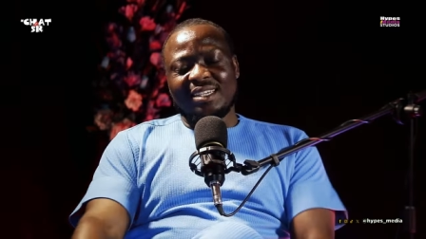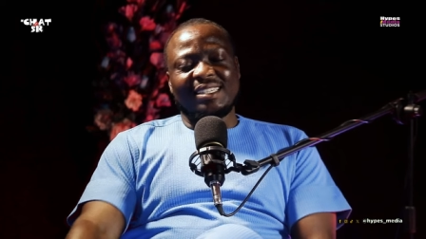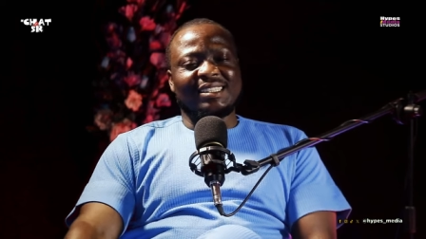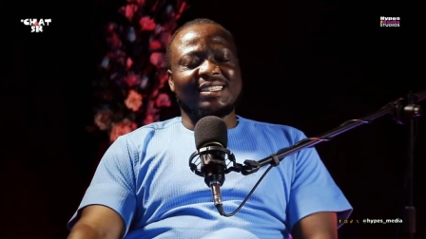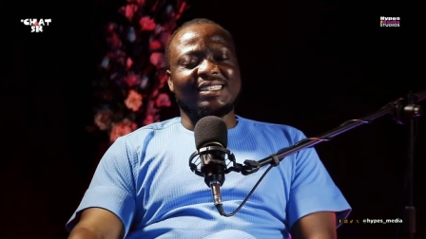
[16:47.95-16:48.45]

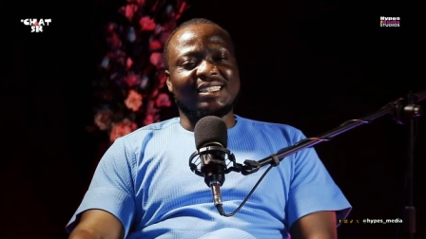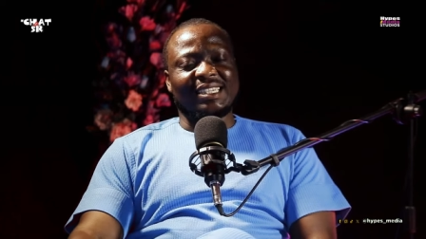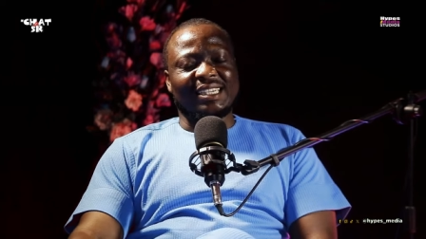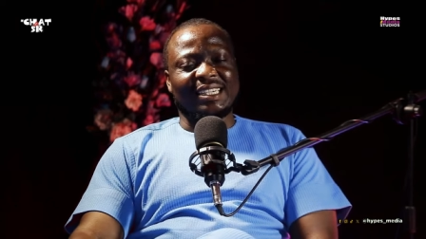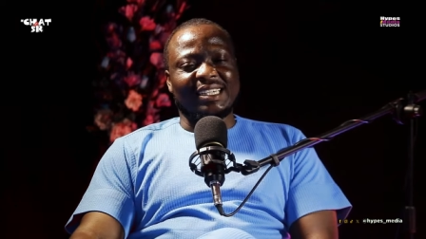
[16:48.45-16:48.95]
this thing
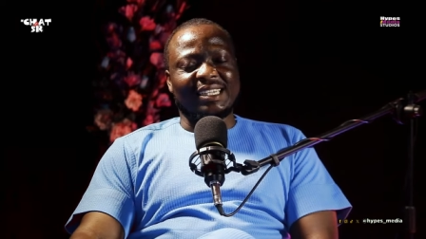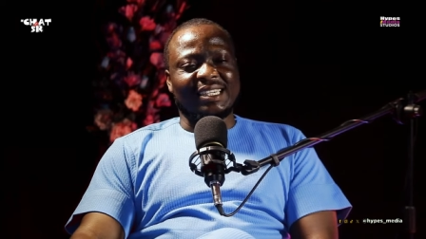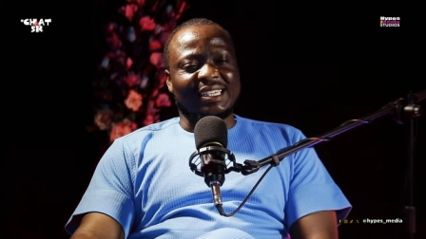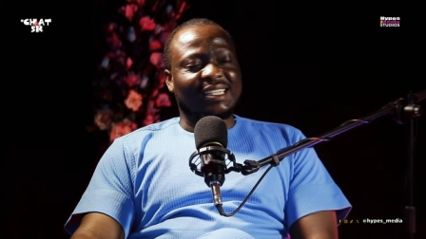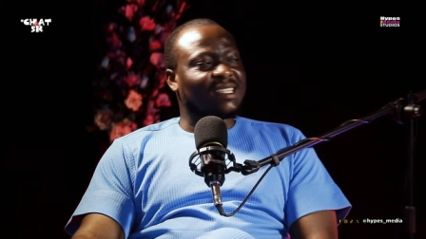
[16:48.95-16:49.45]

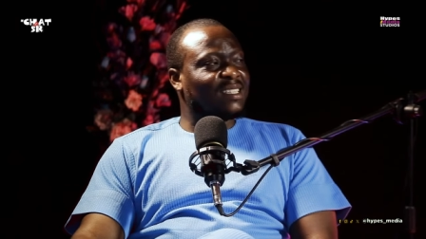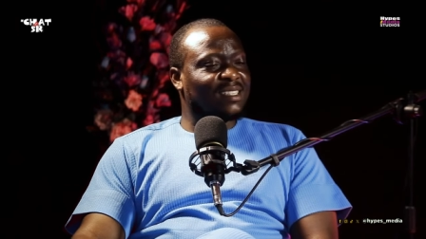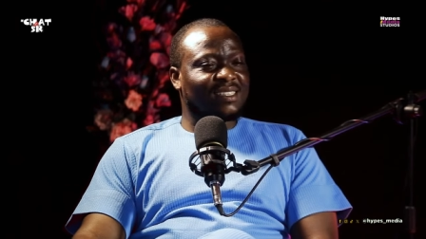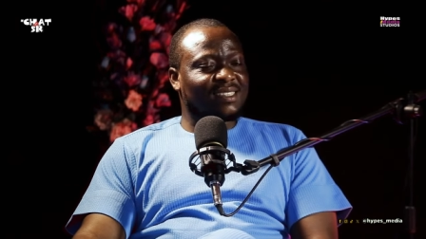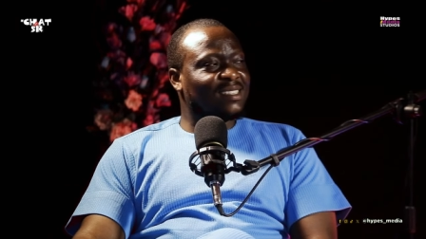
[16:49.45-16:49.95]
the
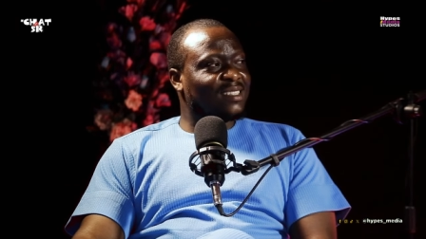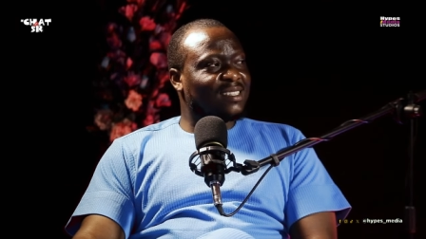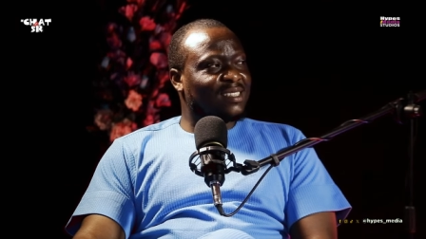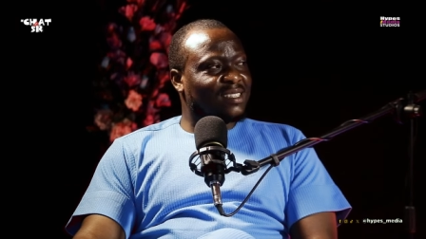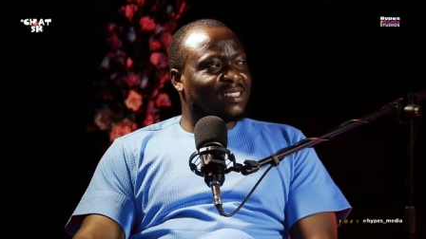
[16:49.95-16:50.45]

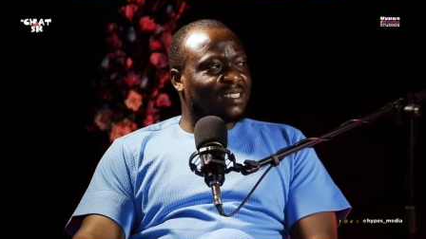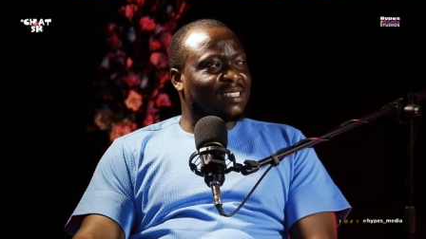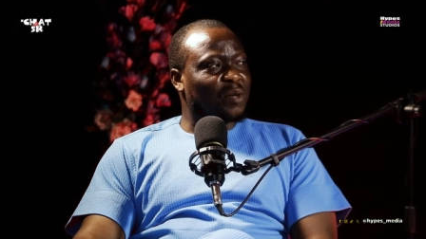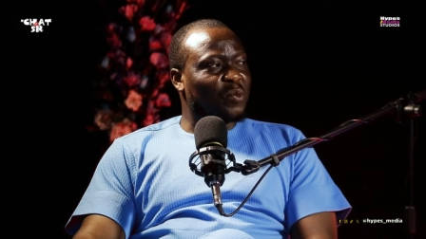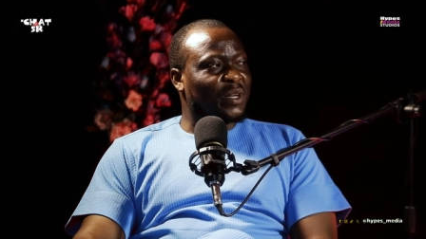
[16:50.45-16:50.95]

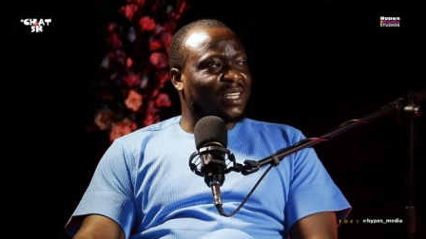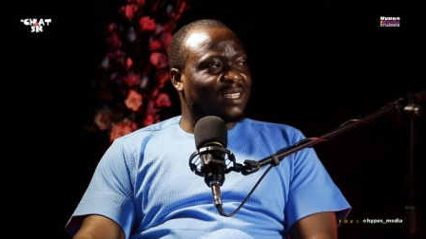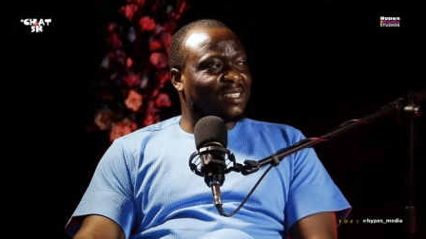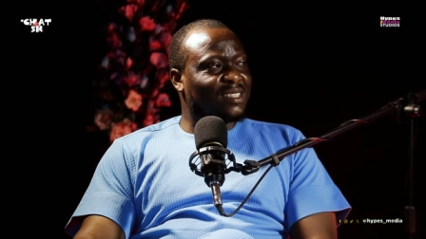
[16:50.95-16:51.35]
some way.